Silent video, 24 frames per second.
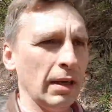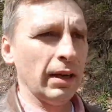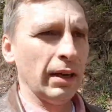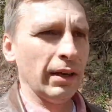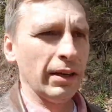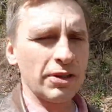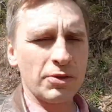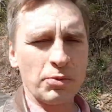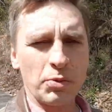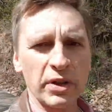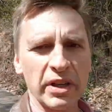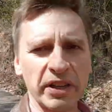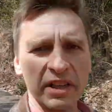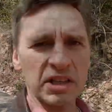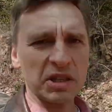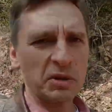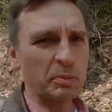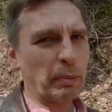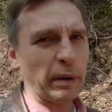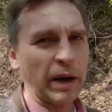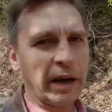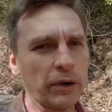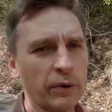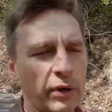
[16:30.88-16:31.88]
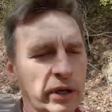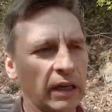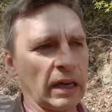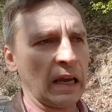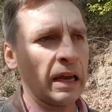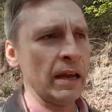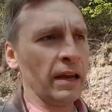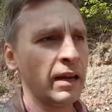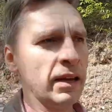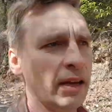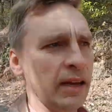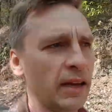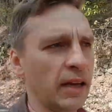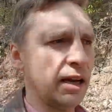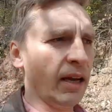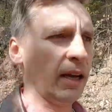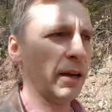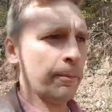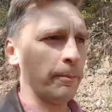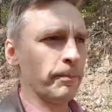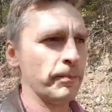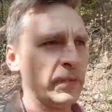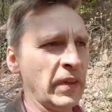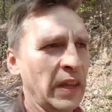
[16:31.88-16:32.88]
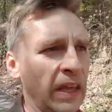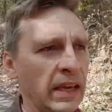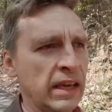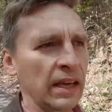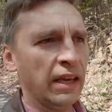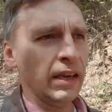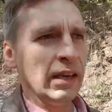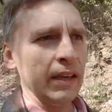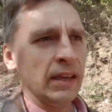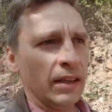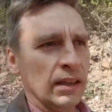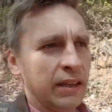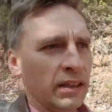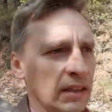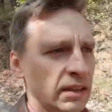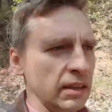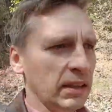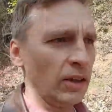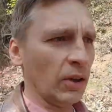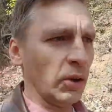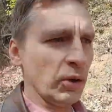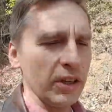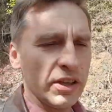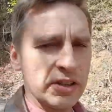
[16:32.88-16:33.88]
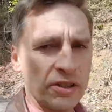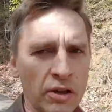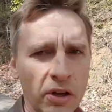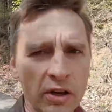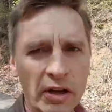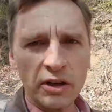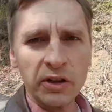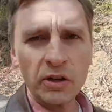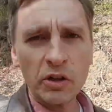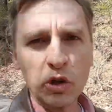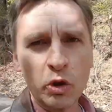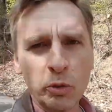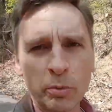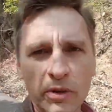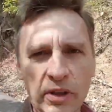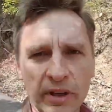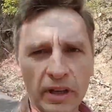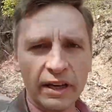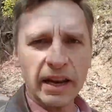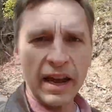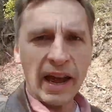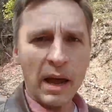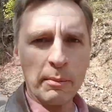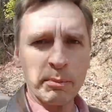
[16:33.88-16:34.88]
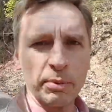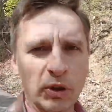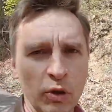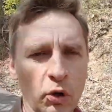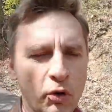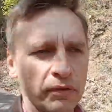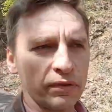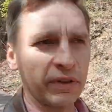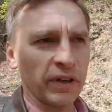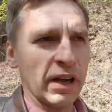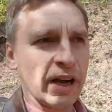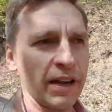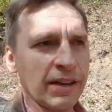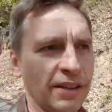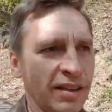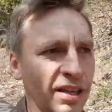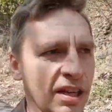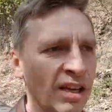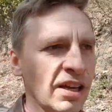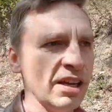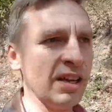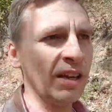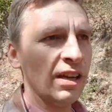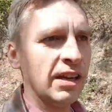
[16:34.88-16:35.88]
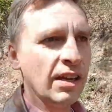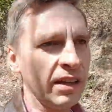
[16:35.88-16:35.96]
it's really inspiring. You know, he's not a YouTuber that happened overnight.